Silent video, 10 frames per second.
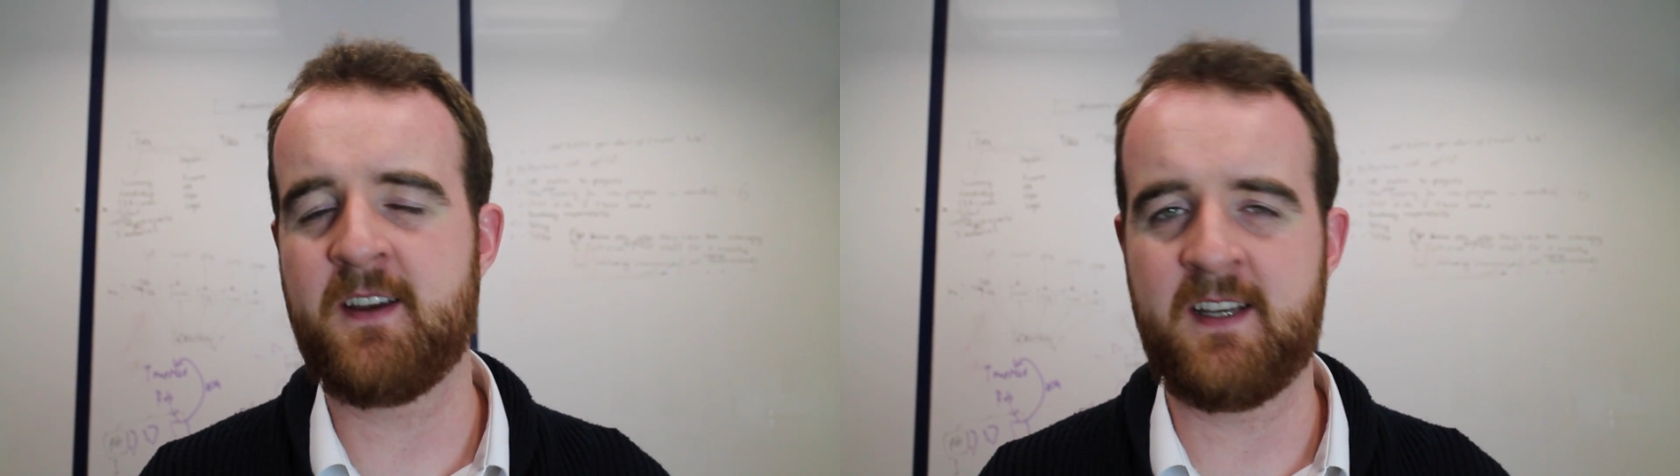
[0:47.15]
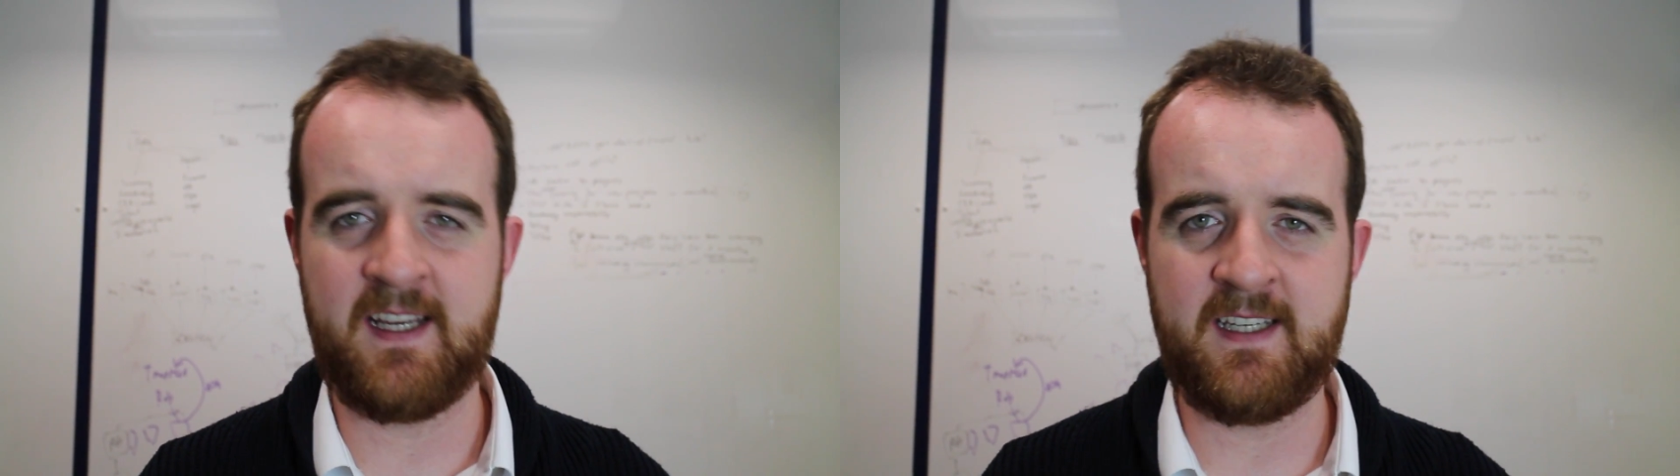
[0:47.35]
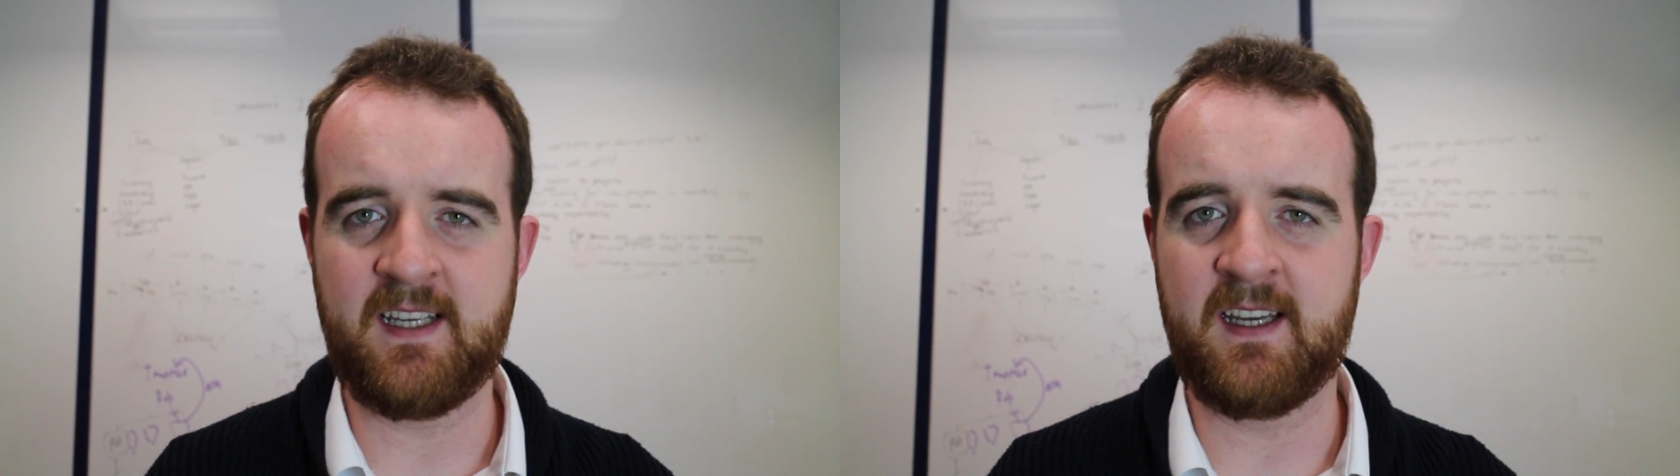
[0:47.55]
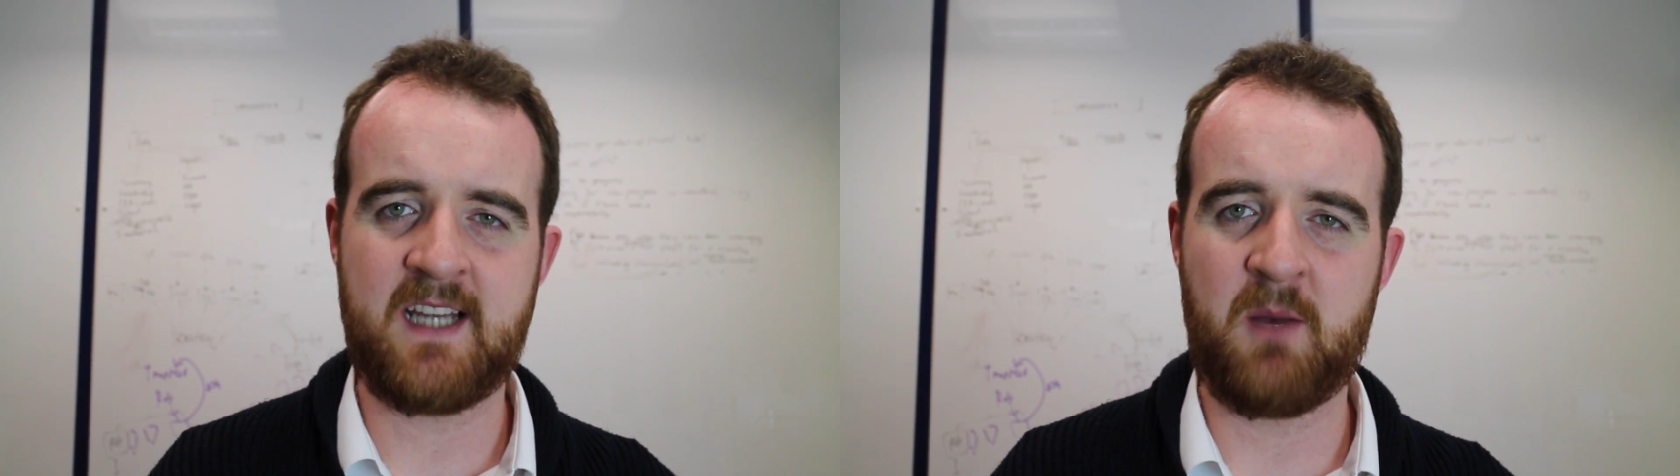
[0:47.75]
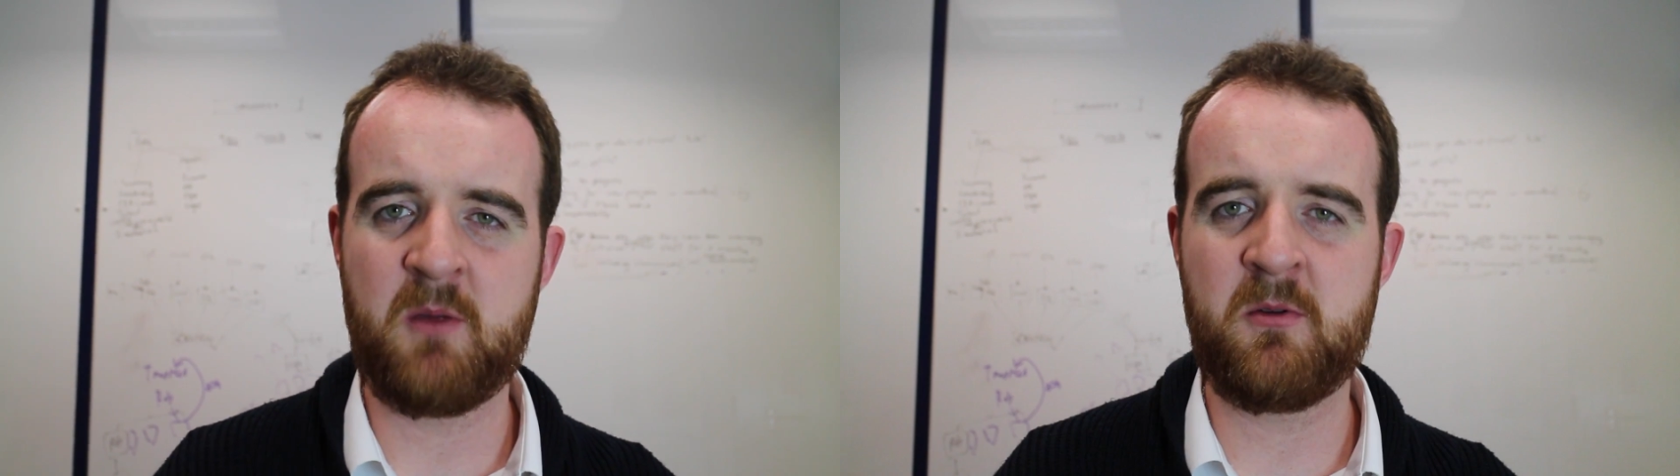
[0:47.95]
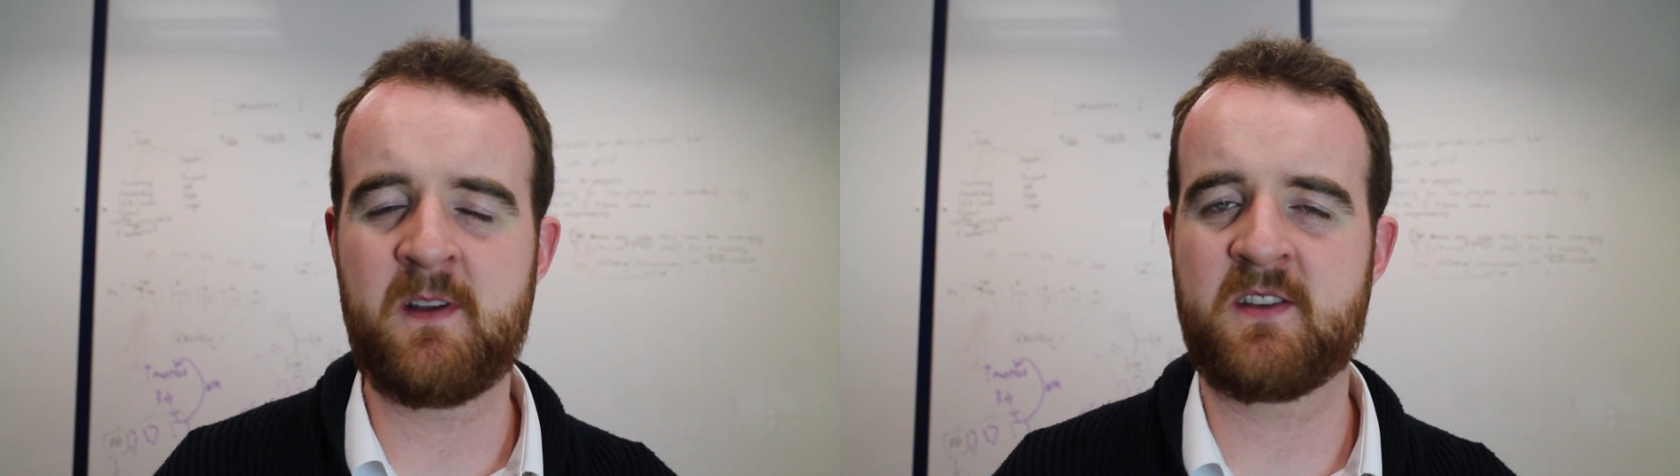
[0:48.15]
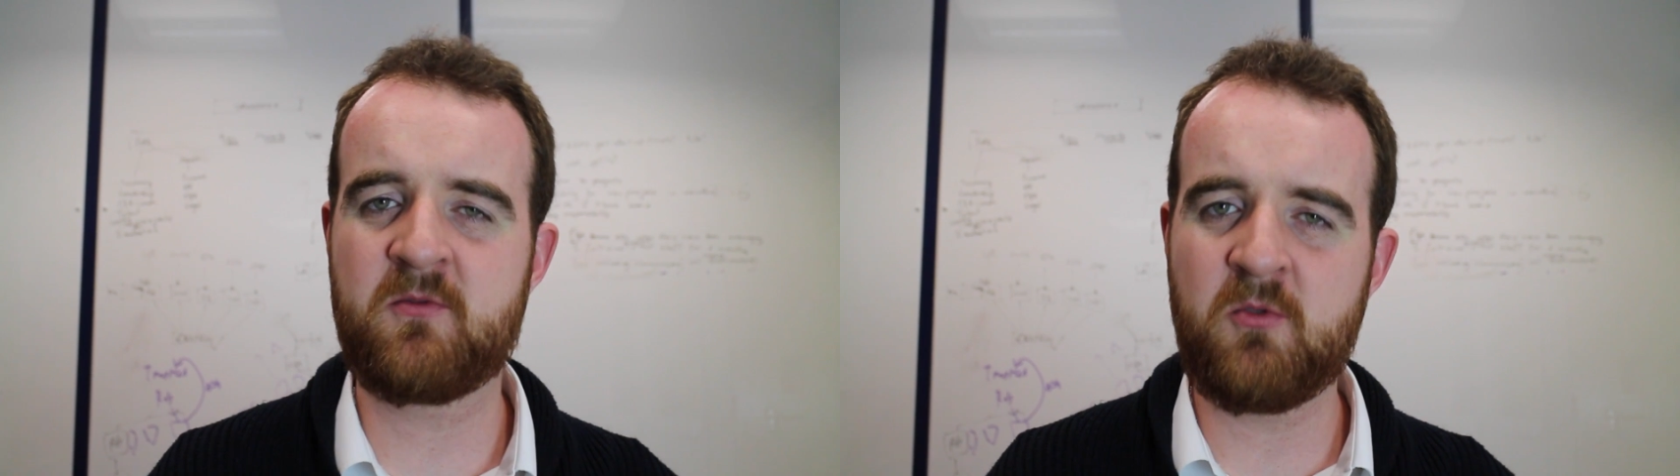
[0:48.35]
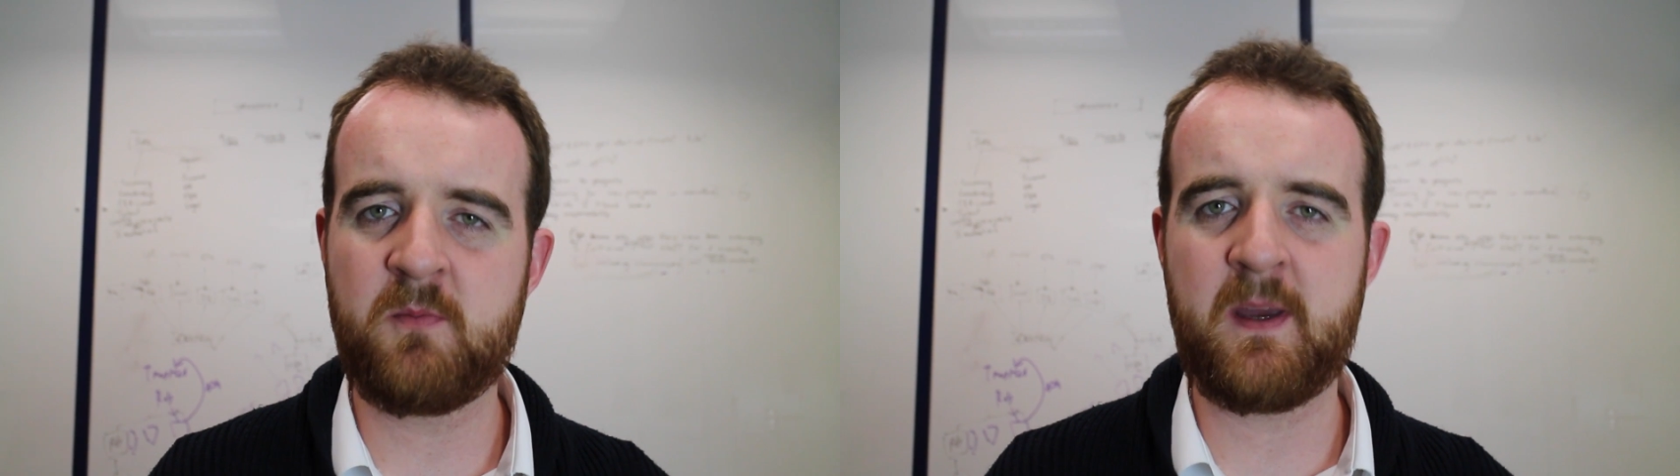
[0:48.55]
and India to help implement
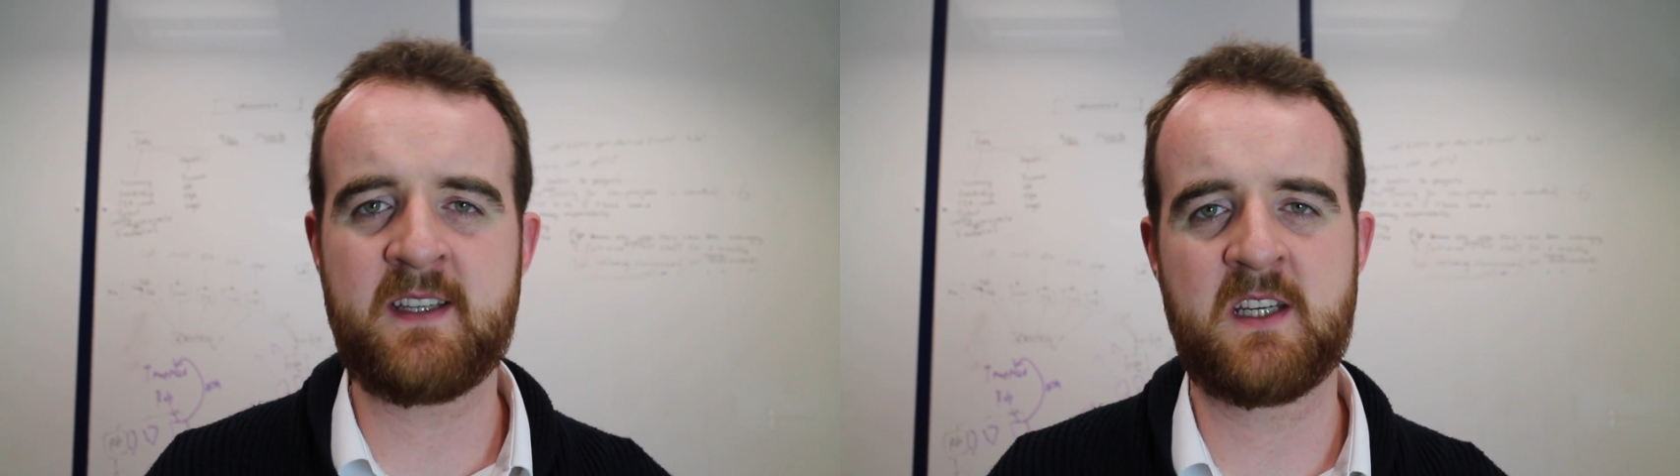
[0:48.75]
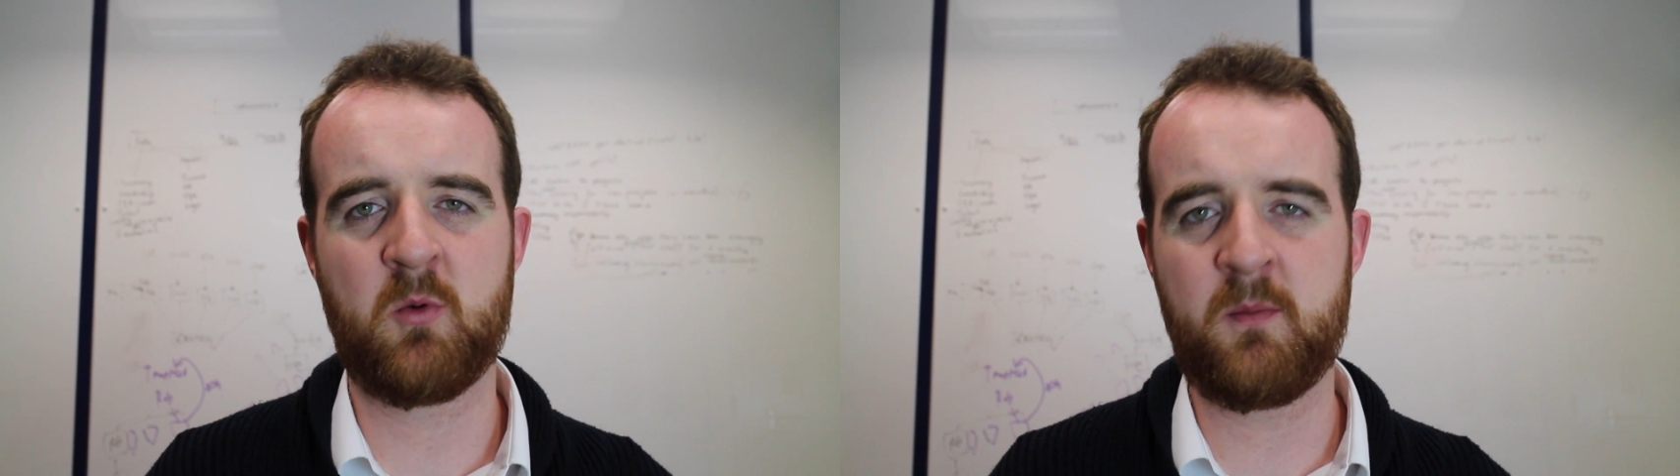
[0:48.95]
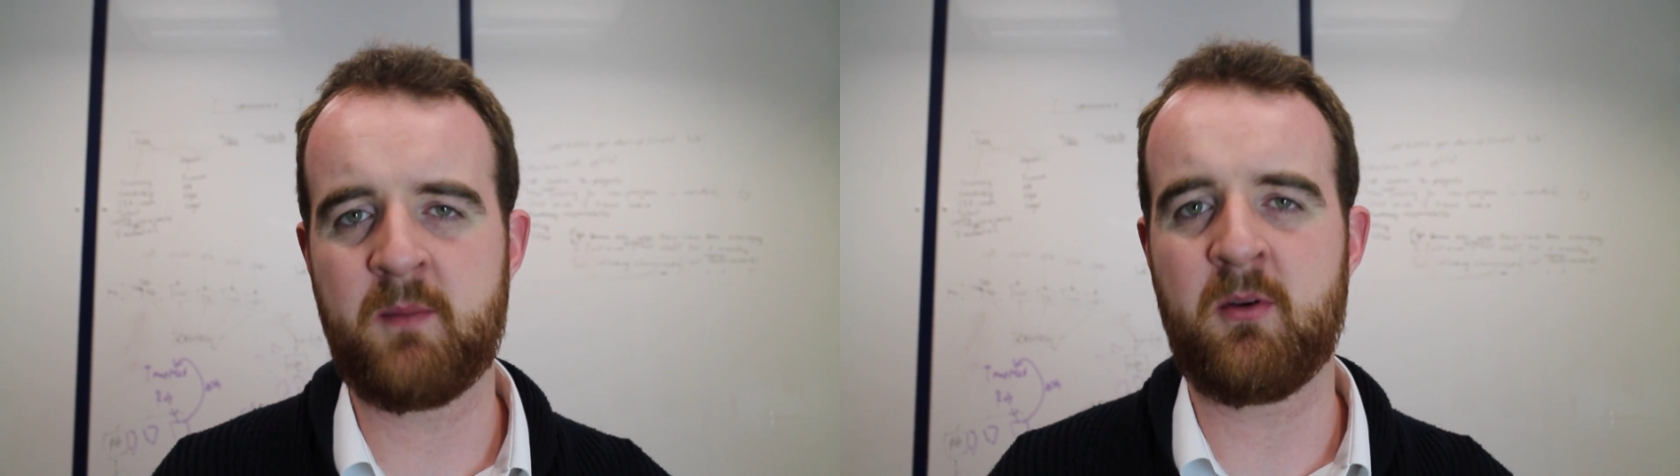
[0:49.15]
school-based deworming